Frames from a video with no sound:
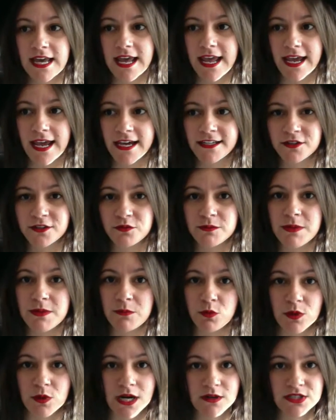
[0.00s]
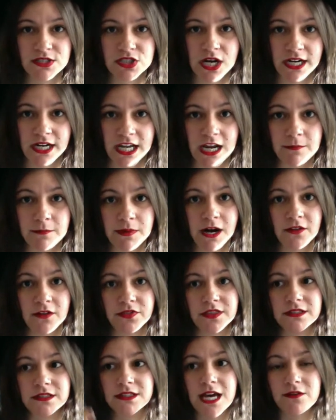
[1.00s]
And remember what I was talking
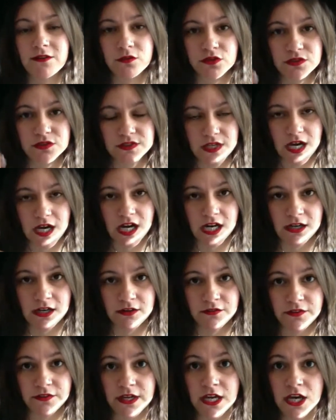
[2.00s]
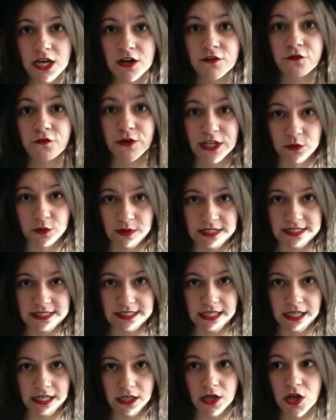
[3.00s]
about the levels of
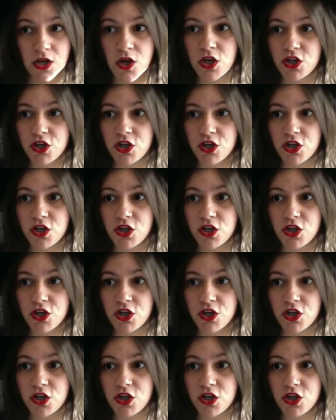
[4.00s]
frequency.